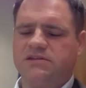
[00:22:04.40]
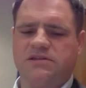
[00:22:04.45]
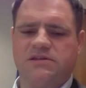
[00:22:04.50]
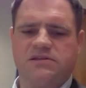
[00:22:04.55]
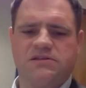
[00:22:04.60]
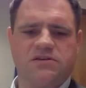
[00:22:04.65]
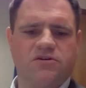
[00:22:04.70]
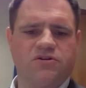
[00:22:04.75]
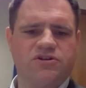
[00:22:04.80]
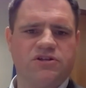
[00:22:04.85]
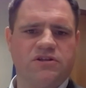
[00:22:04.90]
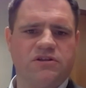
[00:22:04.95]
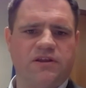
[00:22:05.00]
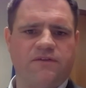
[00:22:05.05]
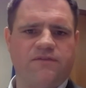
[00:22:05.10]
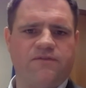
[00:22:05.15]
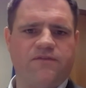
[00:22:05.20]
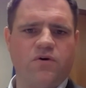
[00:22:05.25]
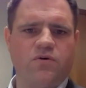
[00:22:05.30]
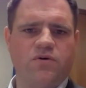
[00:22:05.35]
discussion, they
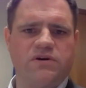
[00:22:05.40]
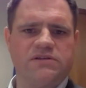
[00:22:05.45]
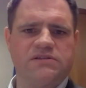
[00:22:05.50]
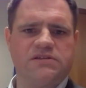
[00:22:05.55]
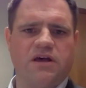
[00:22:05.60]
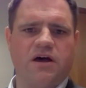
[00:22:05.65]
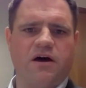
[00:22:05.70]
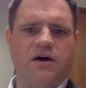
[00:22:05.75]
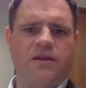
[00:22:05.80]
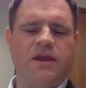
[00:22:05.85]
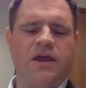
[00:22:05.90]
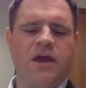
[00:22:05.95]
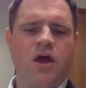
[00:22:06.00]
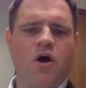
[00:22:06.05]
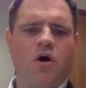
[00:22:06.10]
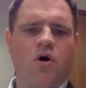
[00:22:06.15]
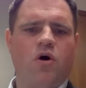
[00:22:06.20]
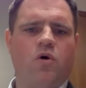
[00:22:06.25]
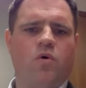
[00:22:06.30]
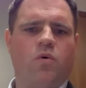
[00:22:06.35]
focus on,
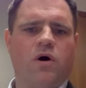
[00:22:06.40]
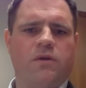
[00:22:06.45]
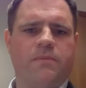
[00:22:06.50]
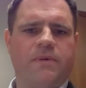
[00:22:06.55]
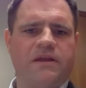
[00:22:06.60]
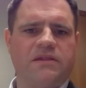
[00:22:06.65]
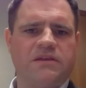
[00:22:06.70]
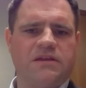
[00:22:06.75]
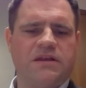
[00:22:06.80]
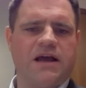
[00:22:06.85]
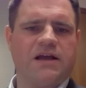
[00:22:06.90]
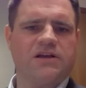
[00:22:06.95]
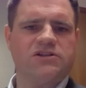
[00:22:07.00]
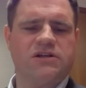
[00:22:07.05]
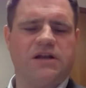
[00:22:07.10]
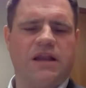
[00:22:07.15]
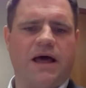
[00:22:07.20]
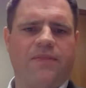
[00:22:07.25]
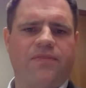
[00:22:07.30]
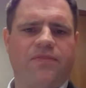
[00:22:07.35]
oh, what about the
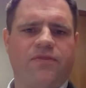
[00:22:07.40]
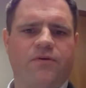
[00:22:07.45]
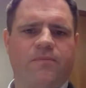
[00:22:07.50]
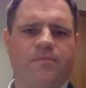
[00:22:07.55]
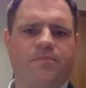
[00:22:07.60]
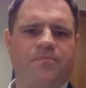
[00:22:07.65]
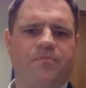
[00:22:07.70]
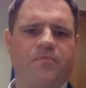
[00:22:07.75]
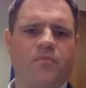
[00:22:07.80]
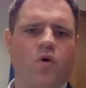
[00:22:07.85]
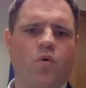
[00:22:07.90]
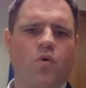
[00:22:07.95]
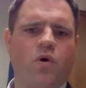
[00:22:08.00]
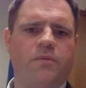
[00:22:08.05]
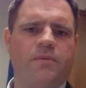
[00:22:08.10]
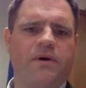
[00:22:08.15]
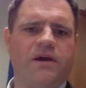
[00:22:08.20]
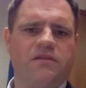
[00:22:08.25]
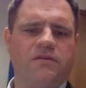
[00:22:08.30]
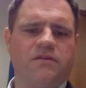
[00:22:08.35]
national anthem? What
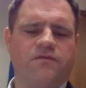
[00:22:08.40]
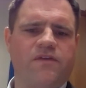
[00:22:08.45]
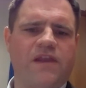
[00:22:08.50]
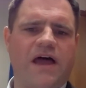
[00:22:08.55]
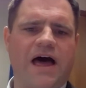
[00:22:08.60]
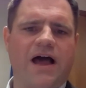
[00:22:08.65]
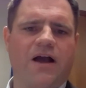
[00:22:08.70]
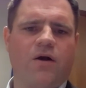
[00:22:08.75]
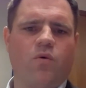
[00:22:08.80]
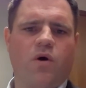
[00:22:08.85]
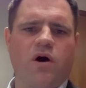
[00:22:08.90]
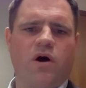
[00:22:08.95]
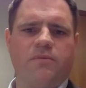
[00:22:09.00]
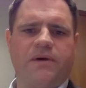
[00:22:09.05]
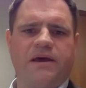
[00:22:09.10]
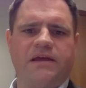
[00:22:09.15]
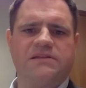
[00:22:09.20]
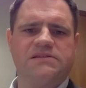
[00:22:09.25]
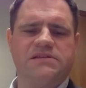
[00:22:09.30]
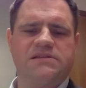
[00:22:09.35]
about the flag? What
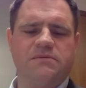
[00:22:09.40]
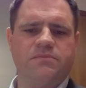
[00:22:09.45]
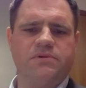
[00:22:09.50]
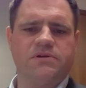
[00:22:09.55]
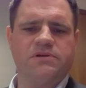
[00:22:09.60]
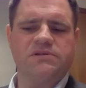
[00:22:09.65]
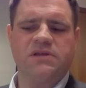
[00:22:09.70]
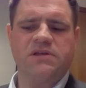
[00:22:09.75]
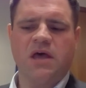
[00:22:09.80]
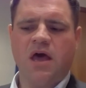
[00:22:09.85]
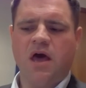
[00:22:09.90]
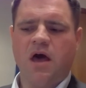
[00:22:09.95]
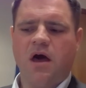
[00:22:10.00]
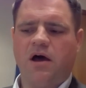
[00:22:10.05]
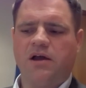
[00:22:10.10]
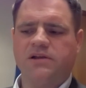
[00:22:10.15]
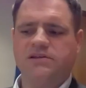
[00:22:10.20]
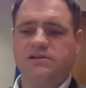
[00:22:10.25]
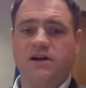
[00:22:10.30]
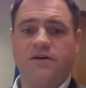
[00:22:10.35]
about symbols?
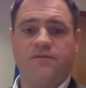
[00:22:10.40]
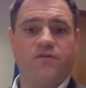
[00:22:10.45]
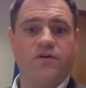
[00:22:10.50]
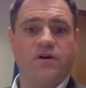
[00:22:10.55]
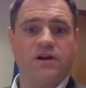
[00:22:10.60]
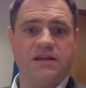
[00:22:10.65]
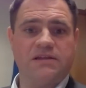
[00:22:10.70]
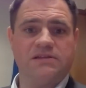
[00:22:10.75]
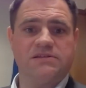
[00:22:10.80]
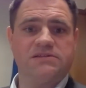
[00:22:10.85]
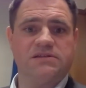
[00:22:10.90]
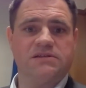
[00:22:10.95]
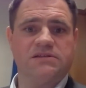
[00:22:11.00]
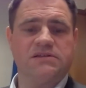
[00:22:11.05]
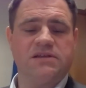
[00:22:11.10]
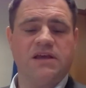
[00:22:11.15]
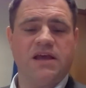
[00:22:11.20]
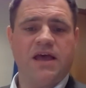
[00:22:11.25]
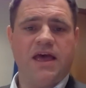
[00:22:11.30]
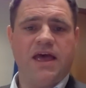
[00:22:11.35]
I do not for an instant
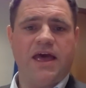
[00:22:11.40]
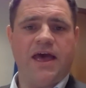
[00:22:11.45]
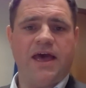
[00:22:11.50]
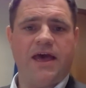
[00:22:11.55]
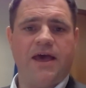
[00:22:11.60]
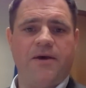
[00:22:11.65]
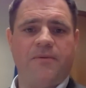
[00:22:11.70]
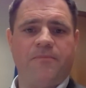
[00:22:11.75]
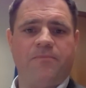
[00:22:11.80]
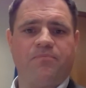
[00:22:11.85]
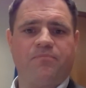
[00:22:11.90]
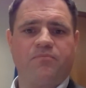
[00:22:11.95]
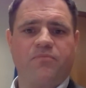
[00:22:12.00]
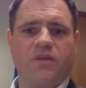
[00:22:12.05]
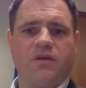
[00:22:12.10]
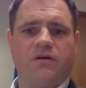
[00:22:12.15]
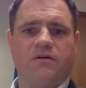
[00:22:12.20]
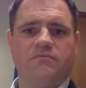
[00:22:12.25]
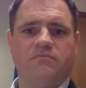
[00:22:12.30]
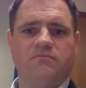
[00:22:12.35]

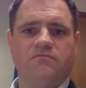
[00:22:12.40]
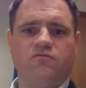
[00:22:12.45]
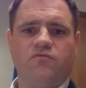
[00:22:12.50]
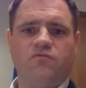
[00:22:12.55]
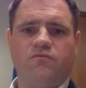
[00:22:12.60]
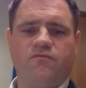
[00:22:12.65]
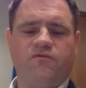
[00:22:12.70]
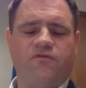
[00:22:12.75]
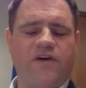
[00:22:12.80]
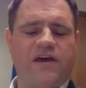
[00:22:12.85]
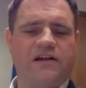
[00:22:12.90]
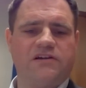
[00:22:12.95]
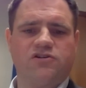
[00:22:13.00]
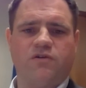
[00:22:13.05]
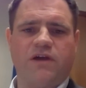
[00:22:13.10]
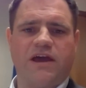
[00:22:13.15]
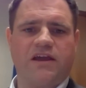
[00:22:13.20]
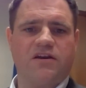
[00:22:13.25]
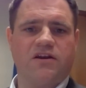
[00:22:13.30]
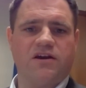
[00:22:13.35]
fail to
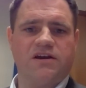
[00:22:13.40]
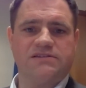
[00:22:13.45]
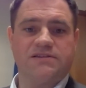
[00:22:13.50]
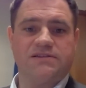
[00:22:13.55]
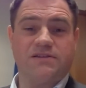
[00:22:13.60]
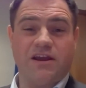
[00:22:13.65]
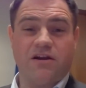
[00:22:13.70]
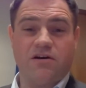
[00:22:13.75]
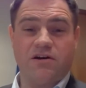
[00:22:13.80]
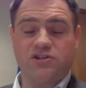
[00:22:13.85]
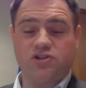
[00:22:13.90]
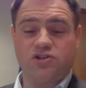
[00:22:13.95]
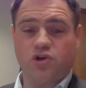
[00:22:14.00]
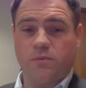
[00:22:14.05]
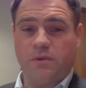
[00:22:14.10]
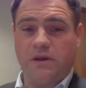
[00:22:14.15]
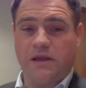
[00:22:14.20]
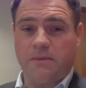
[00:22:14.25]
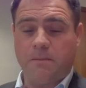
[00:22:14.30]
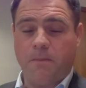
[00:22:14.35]
recognise that they are
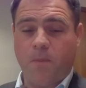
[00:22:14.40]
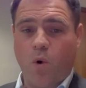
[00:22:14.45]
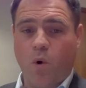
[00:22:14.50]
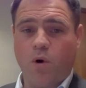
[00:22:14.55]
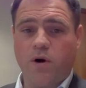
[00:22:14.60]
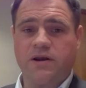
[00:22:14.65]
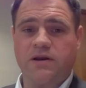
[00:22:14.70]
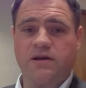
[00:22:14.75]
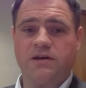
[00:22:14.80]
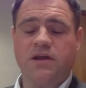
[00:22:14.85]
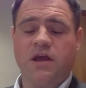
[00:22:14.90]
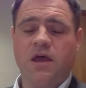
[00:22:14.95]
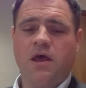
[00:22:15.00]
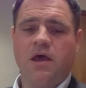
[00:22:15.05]
extremely important,